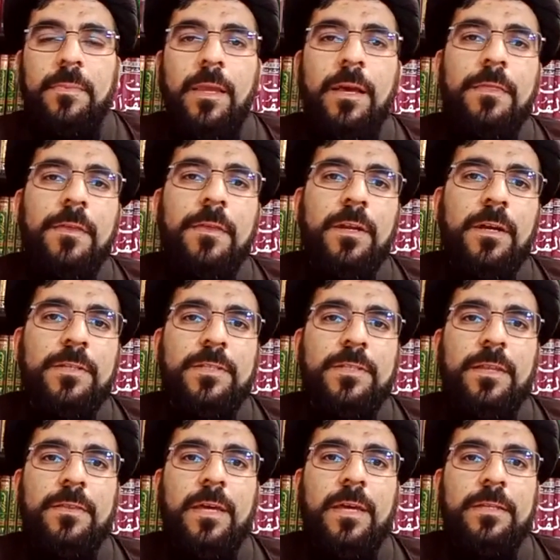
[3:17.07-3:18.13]
And then I
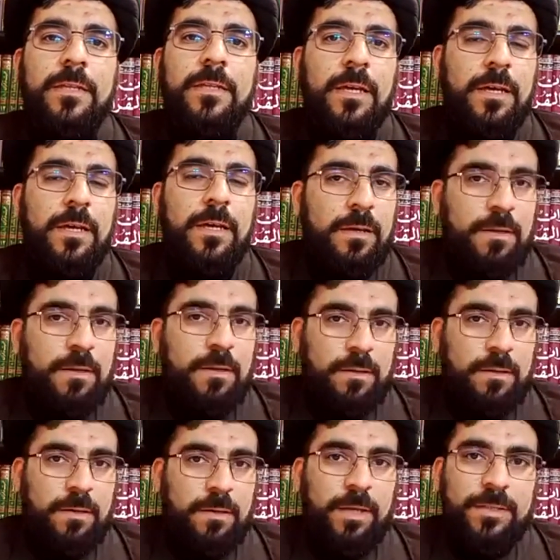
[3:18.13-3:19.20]
said that
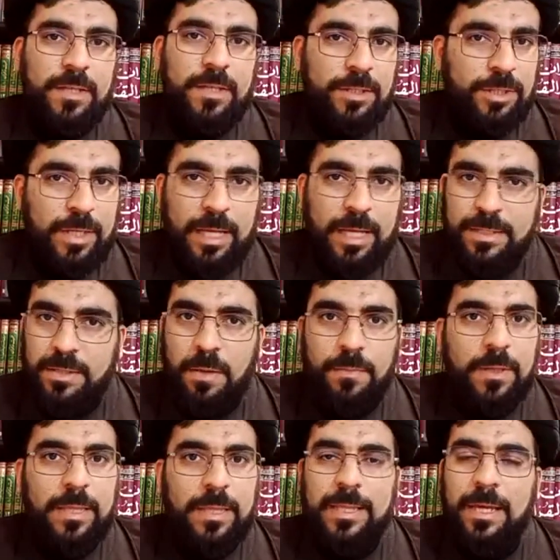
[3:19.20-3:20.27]
intention has
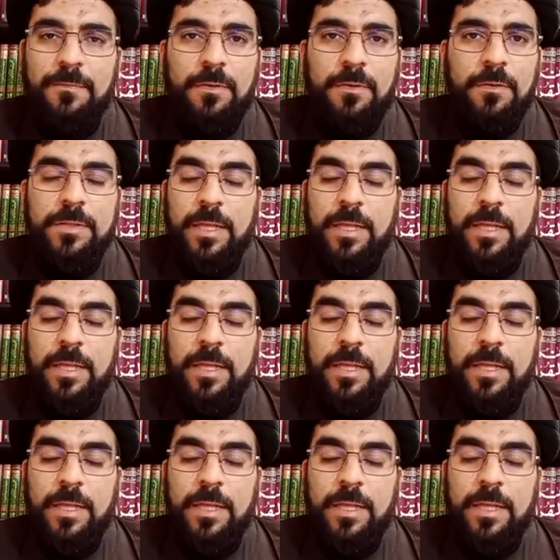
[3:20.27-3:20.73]
some levels.